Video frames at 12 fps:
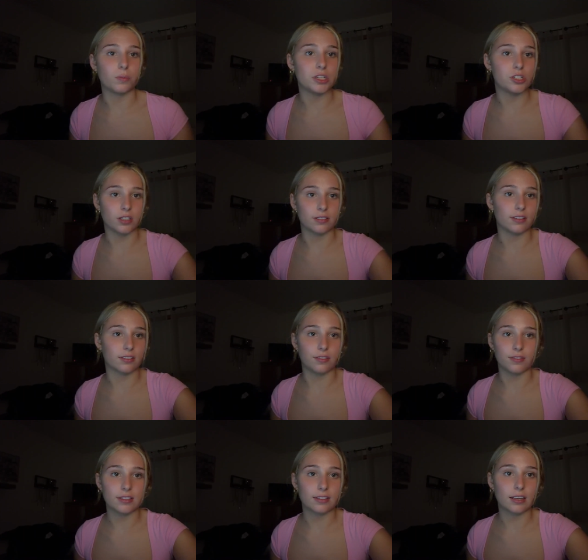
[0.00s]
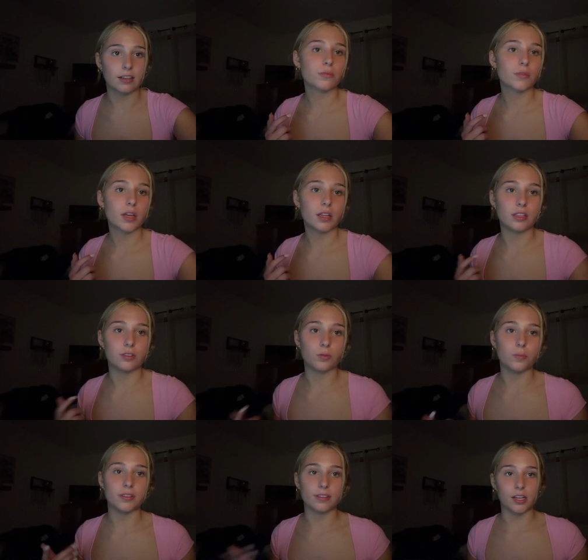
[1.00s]
just as convincing. These would
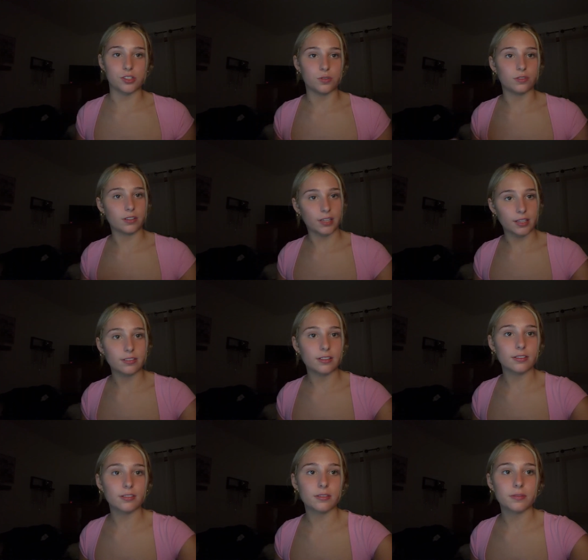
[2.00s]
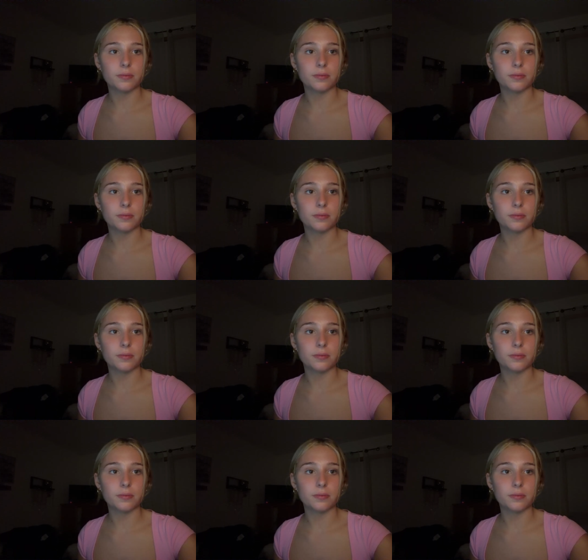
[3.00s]
be statutes and cases.